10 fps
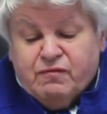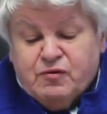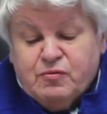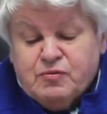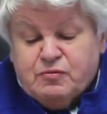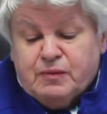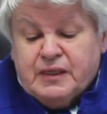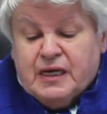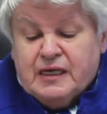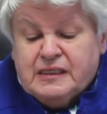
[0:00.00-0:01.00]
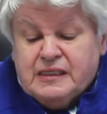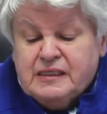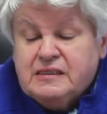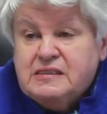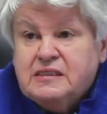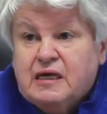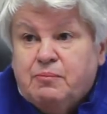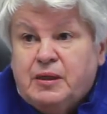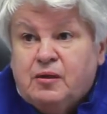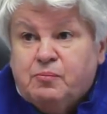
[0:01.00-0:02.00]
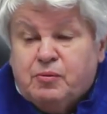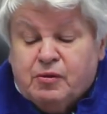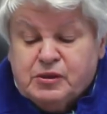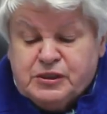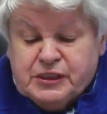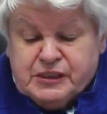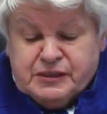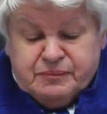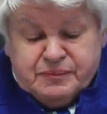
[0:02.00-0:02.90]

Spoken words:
views regarding this capital project.